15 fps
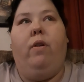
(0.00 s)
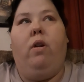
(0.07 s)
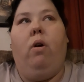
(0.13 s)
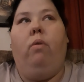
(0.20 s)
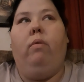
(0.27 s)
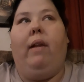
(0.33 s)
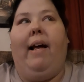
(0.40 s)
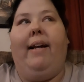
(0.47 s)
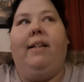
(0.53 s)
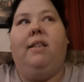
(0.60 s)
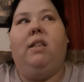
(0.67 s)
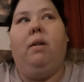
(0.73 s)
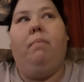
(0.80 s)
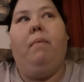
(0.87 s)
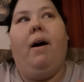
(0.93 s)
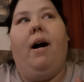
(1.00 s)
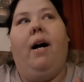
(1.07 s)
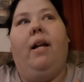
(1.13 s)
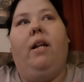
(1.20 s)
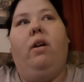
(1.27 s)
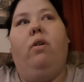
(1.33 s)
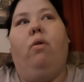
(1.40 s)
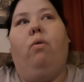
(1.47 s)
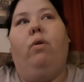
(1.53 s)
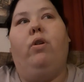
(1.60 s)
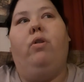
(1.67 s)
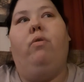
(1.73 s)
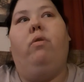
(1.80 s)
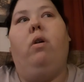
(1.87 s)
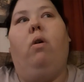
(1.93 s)
you don't like somebody or
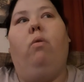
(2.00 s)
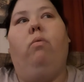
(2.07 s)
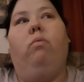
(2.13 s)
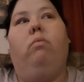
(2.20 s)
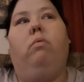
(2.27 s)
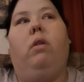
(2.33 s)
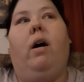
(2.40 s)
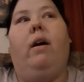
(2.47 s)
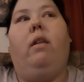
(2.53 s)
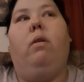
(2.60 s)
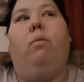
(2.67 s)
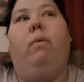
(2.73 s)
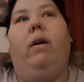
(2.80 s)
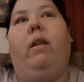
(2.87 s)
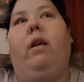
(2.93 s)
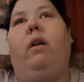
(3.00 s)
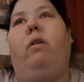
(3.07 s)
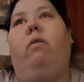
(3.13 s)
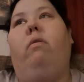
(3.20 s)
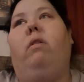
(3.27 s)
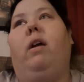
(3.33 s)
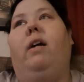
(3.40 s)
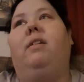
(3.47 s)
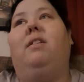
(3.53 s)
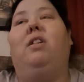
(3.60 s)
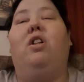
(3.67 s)
you don't like the way they do things,